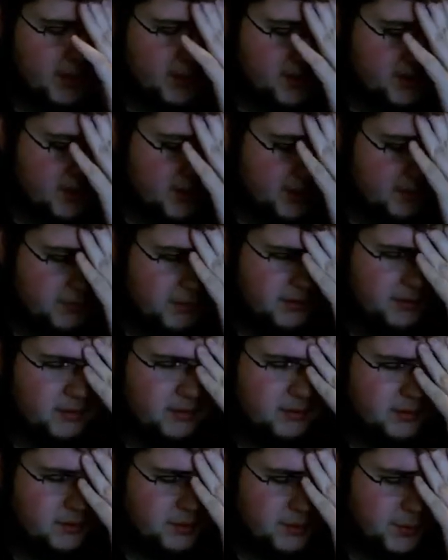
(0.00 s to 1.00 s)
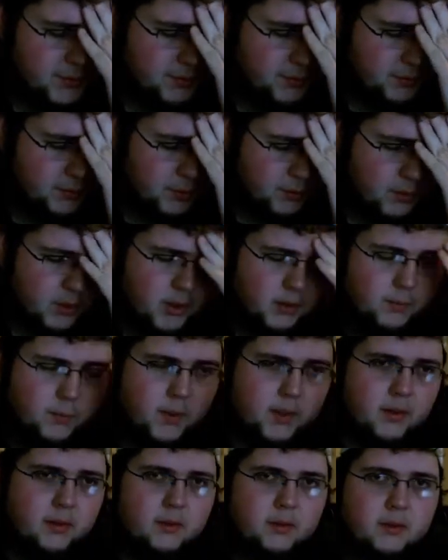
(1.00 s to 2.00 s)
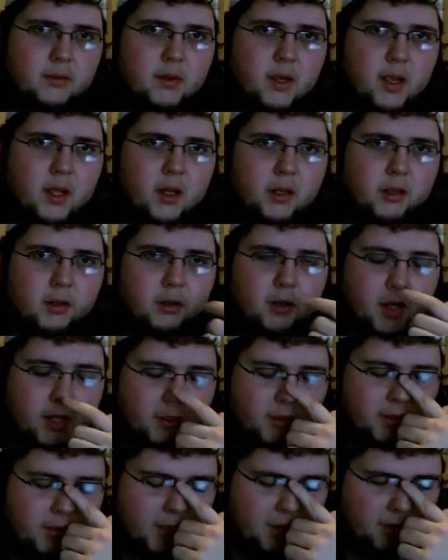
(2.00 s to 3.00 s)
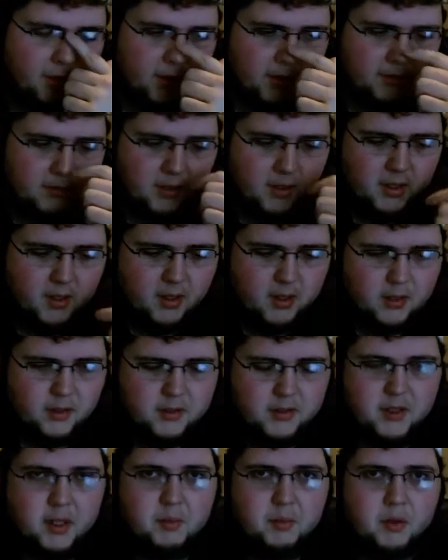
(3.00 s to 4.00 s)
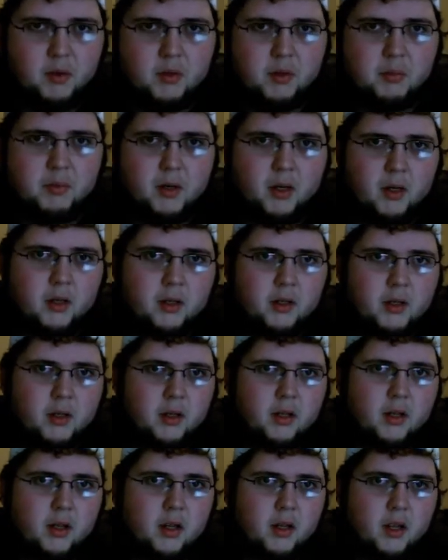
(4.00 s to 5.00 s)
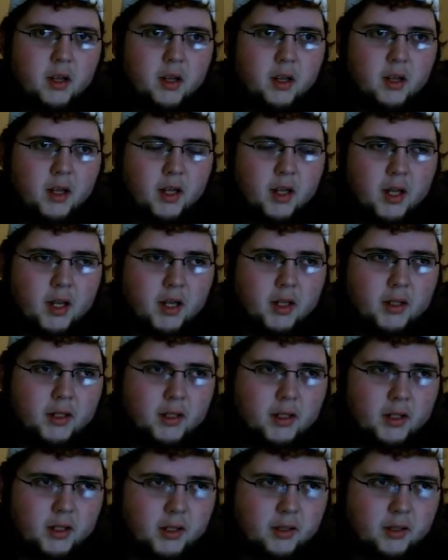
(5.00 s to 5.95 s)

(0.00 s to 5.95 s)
guy's name, but 2 of them were working with Kurt Angle at the time. So they broke apart, and